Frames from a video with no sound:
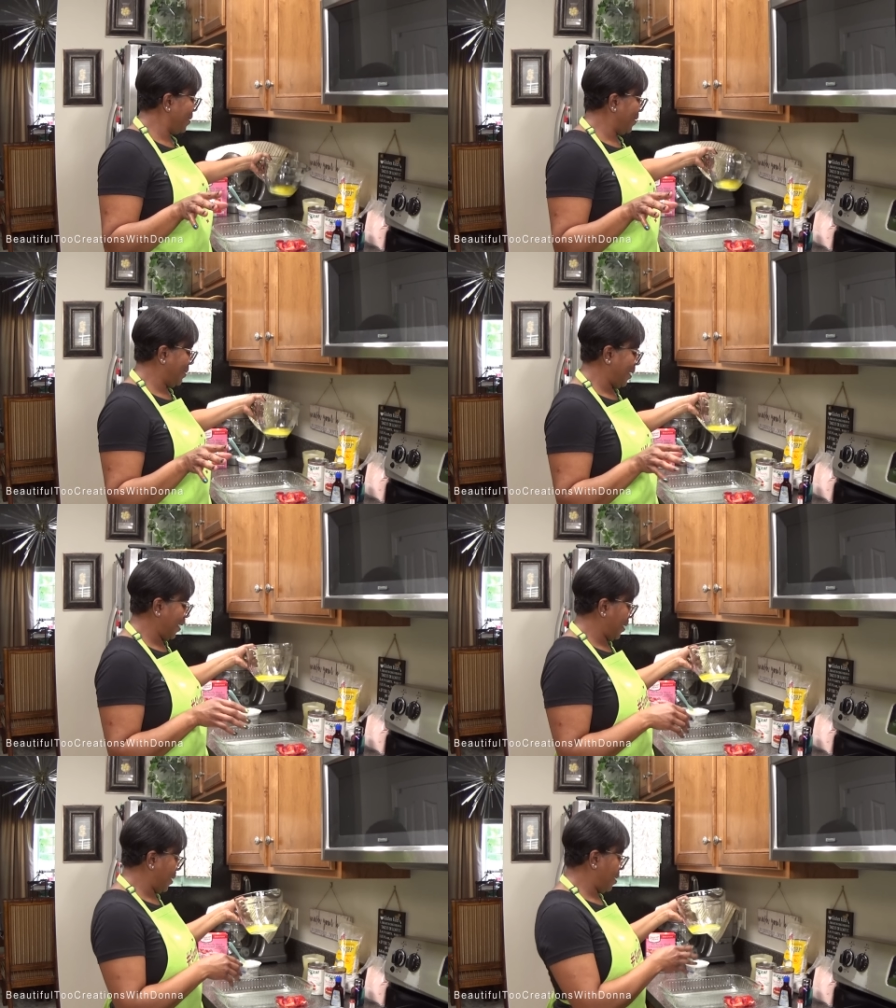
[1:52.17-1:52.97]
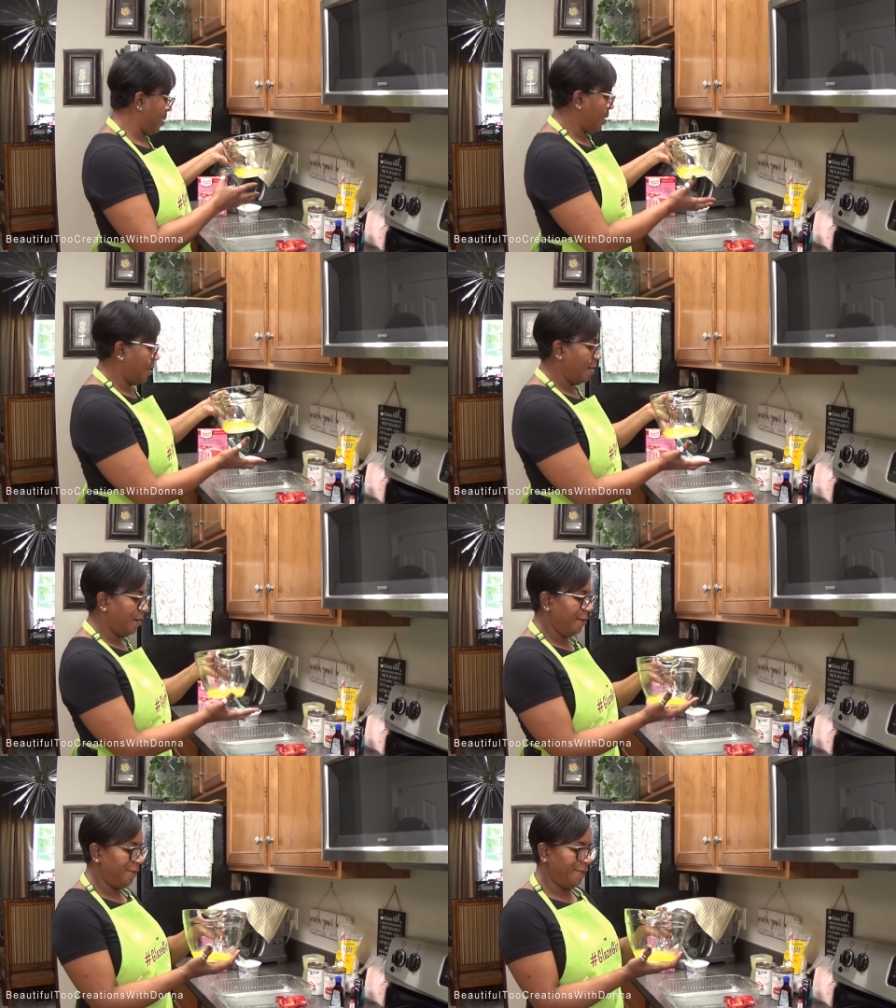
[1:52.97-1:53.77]
stick
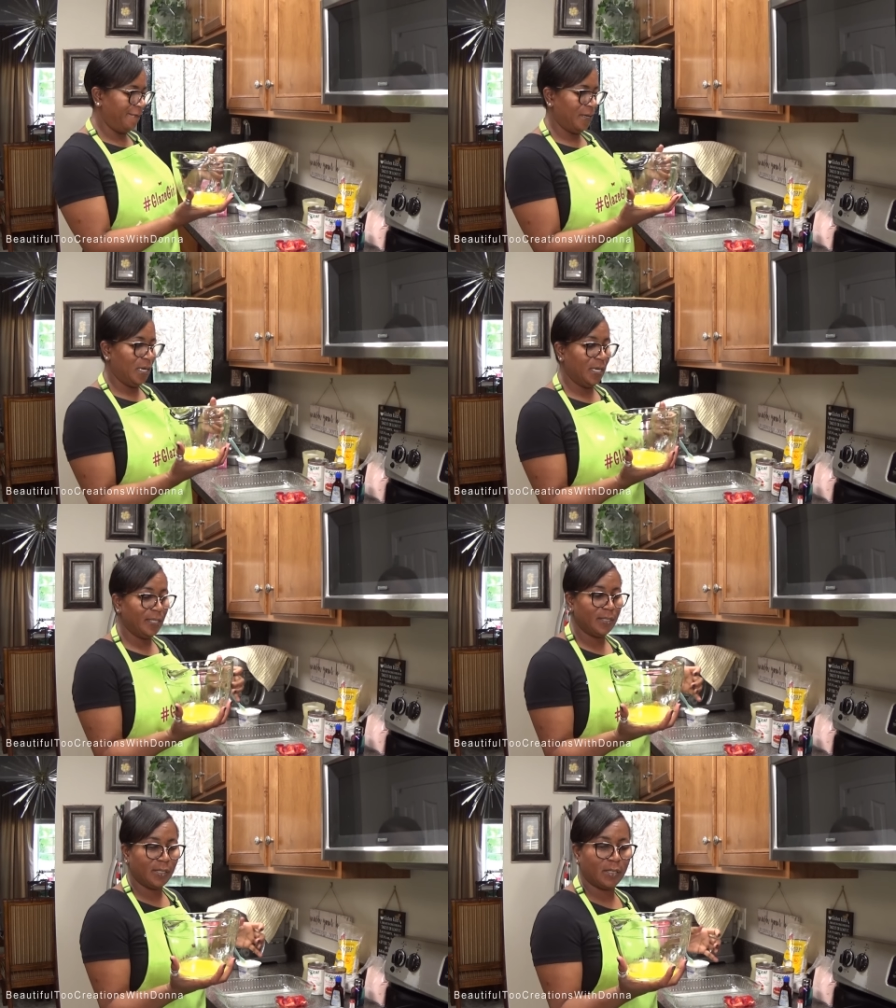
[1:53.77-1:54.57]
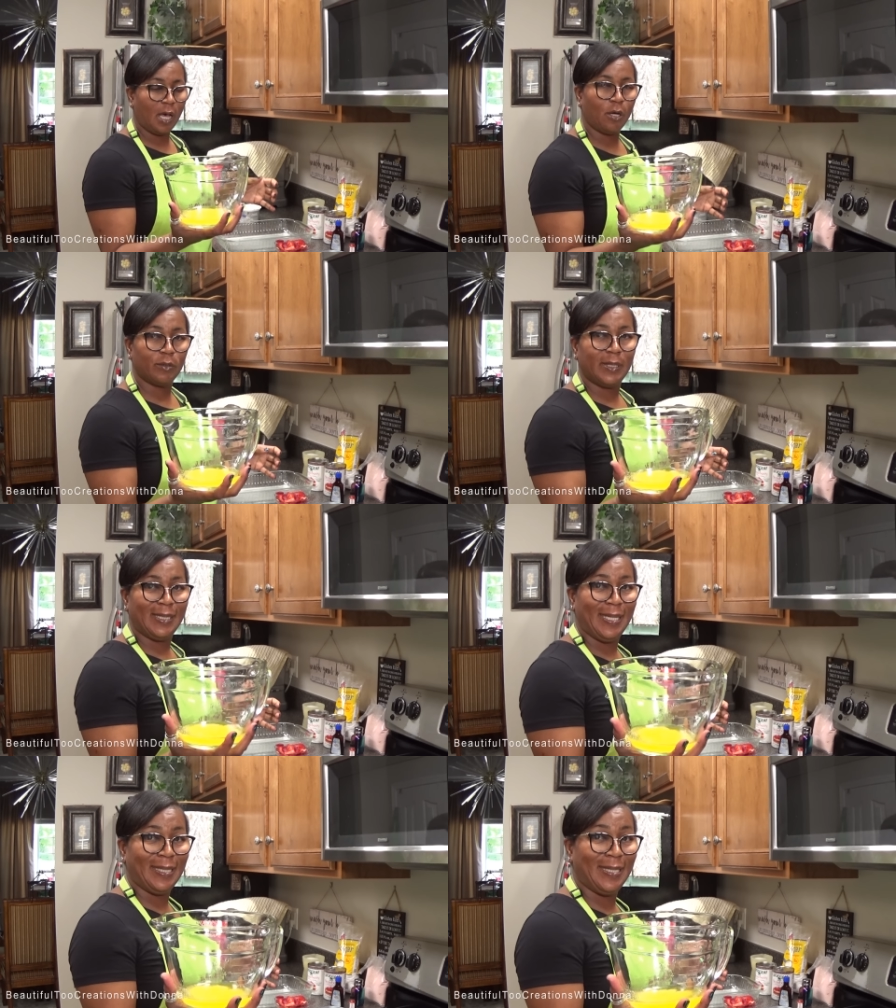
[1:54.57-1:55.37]
of
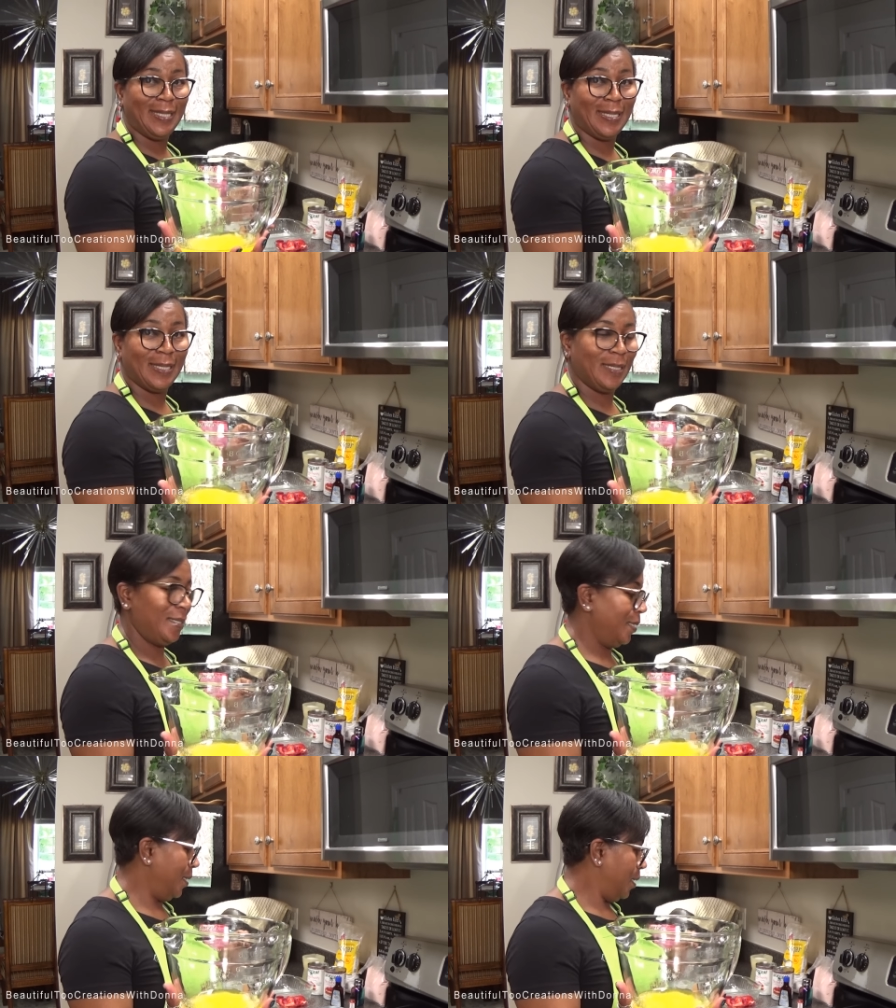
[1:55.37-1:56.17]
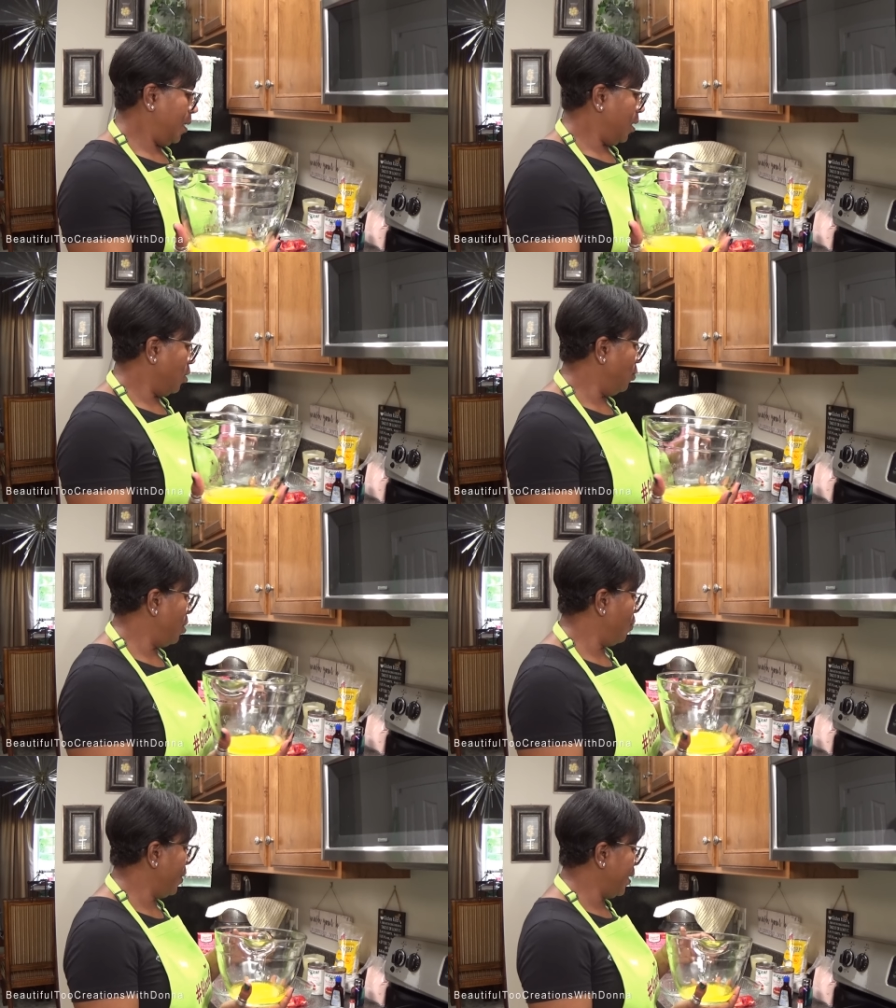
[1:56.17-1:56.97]
unsalted you
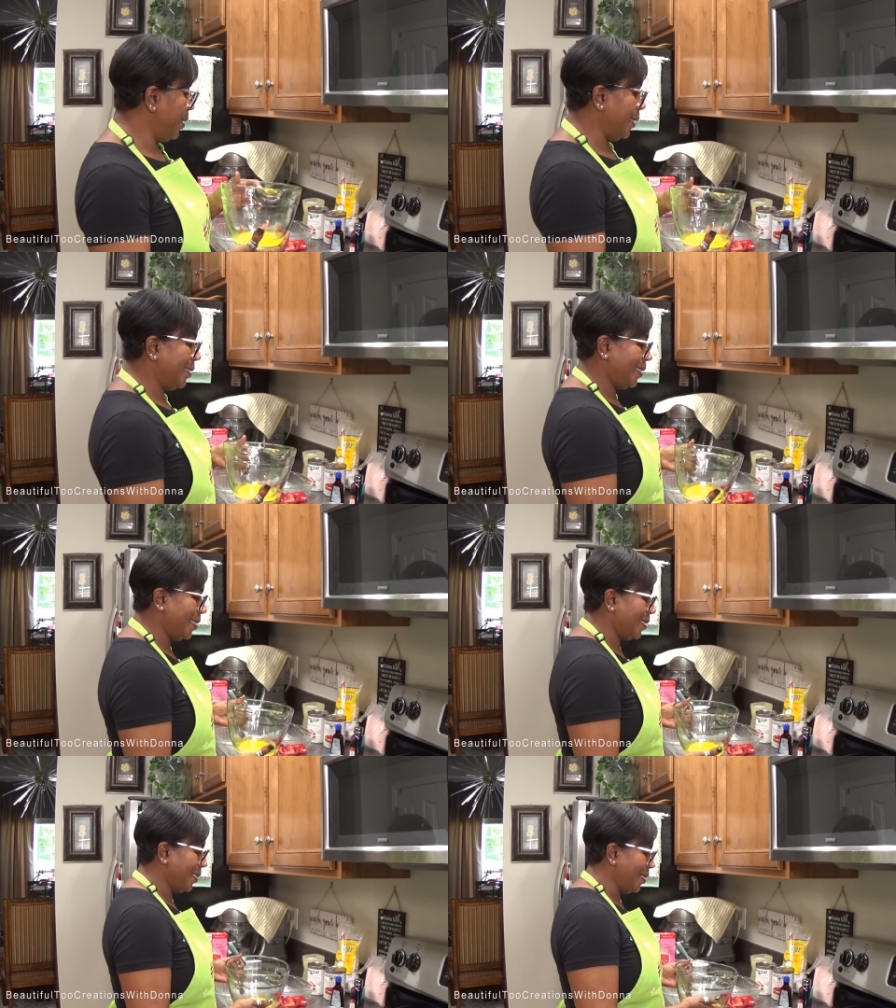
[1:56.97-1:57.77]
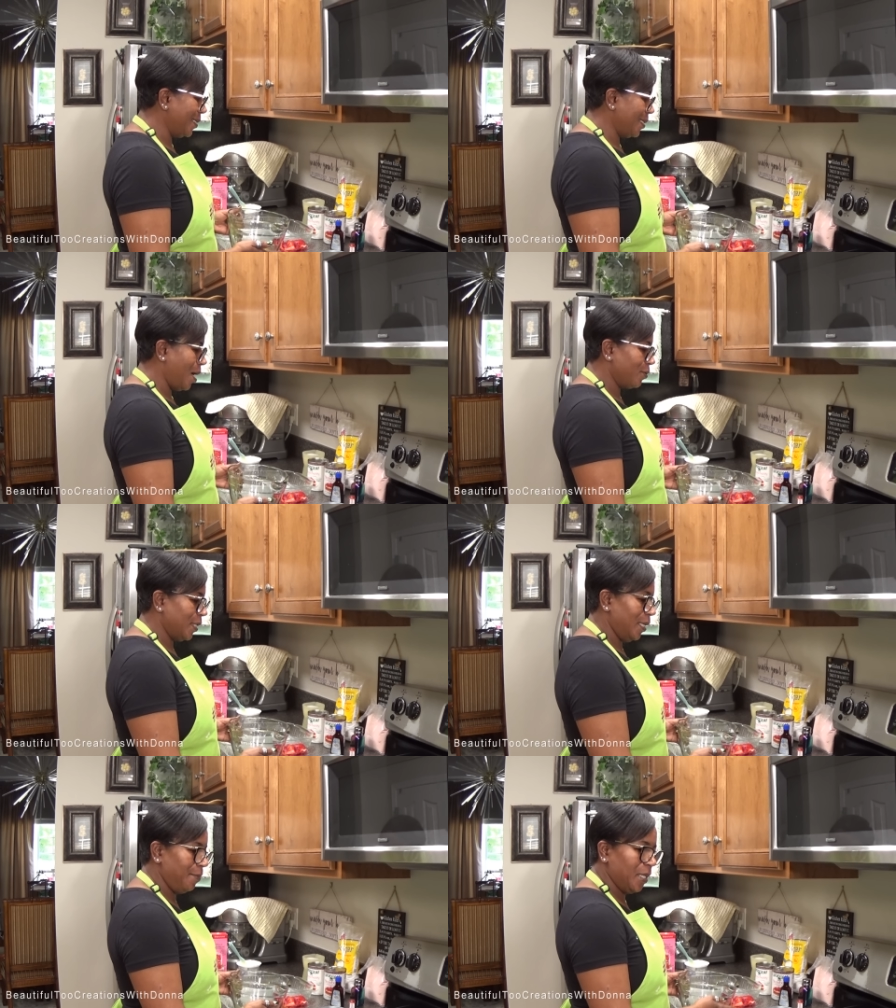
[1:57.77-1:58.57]
know what, and since it's
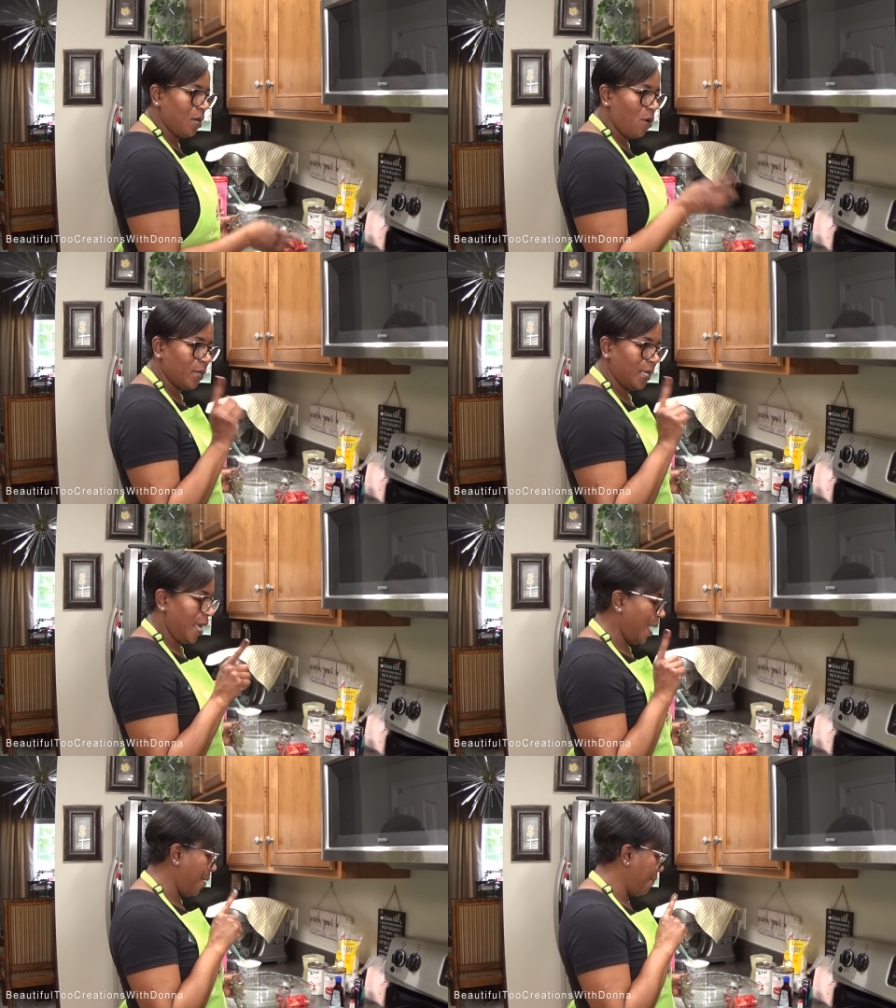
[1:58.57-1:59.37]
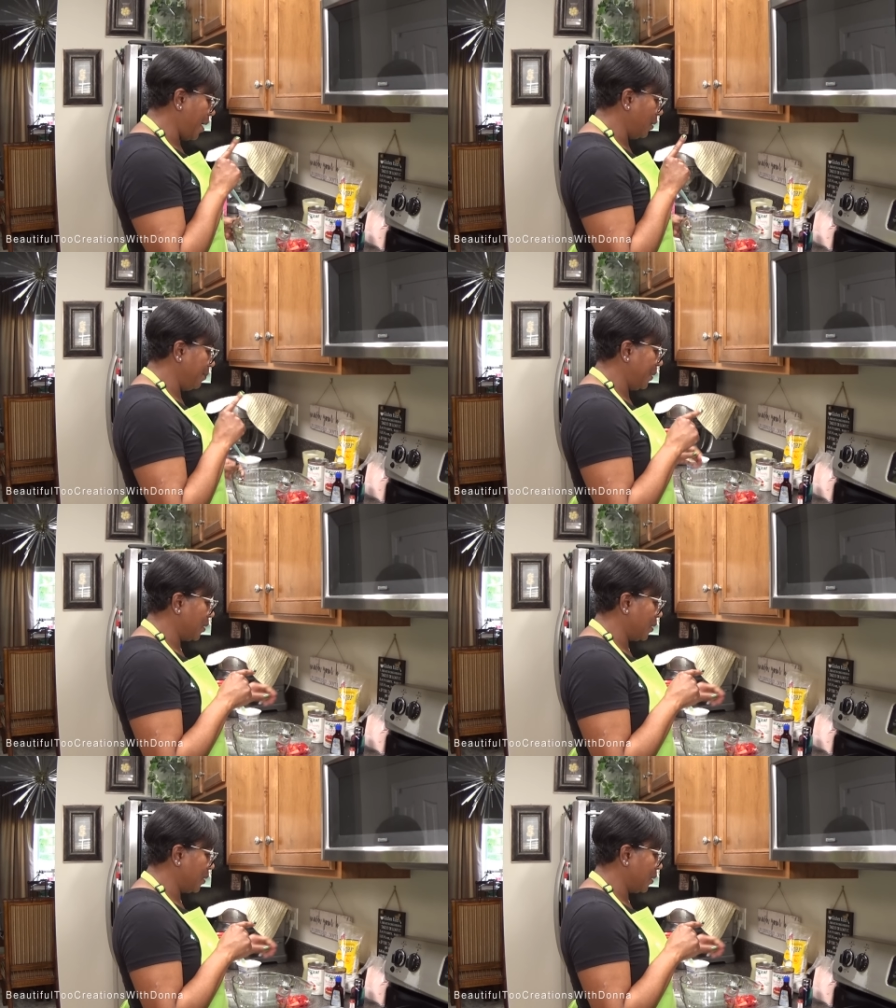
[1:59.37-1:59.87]
unsalted, let me go on and add my little